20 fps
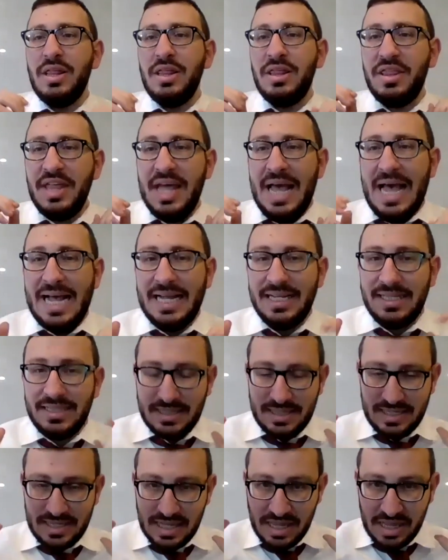that
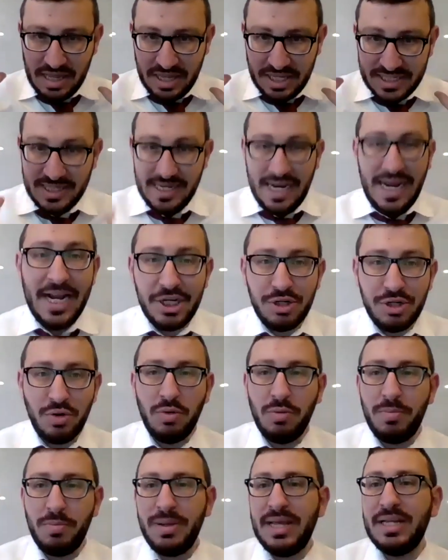the Sanhedrin will
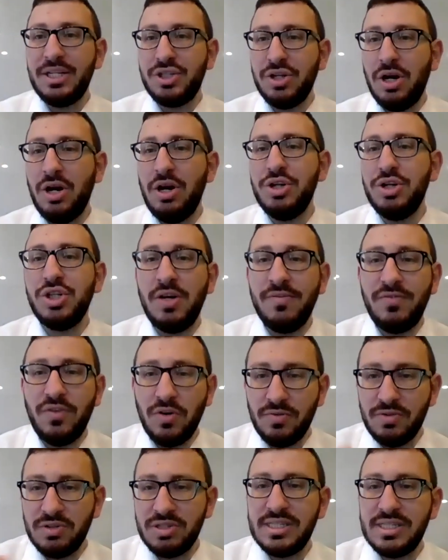be in charge of
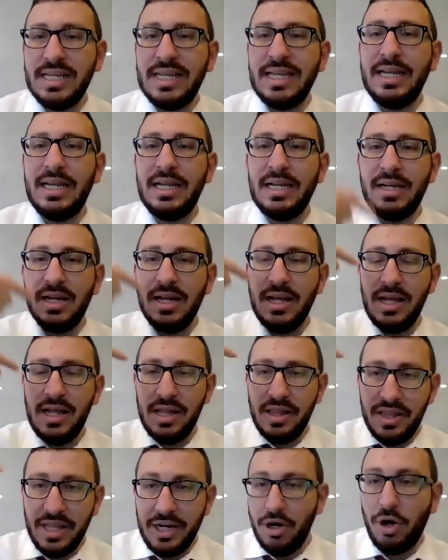overseeing
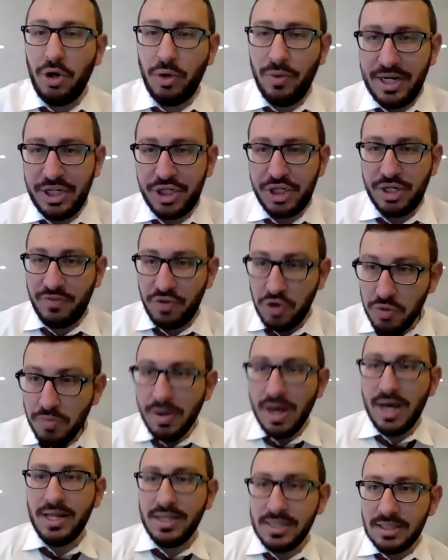the inauguration of new
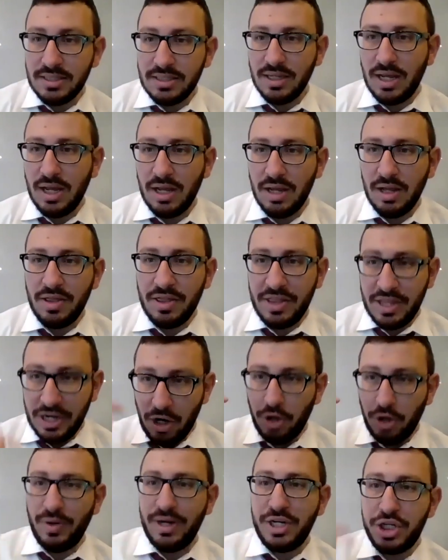months, the
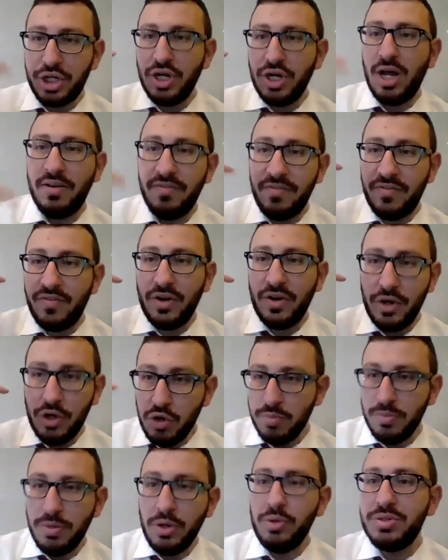inauguration of new
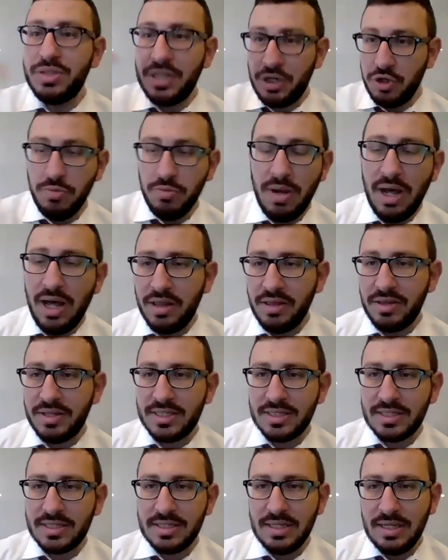moons and new
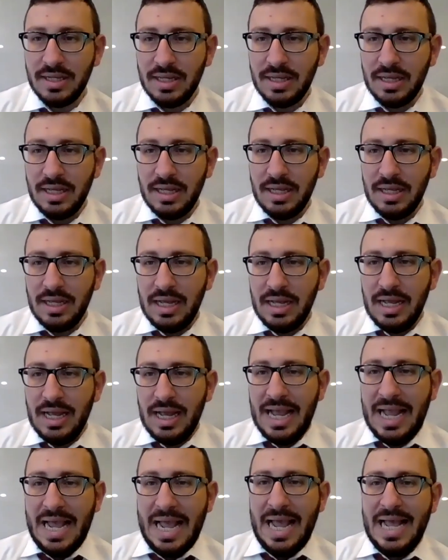months.
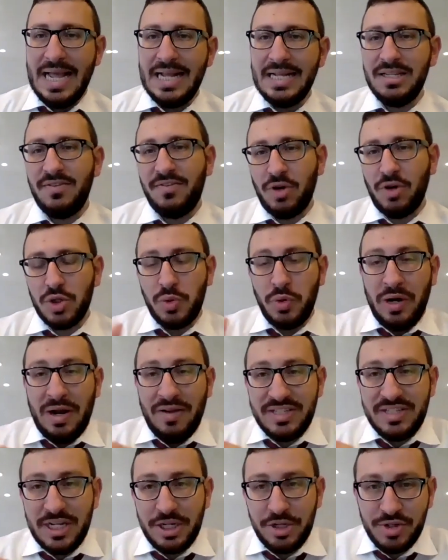And of course, we don't have a
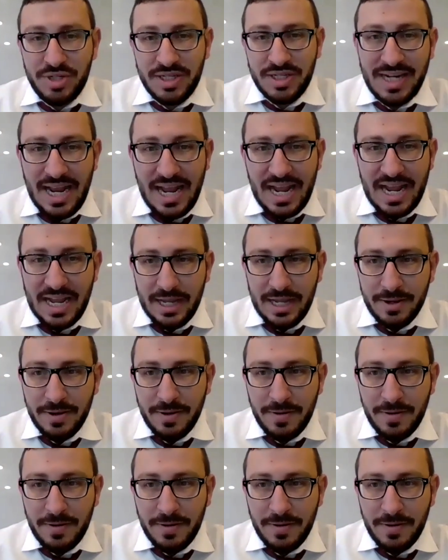Sanhedrin today.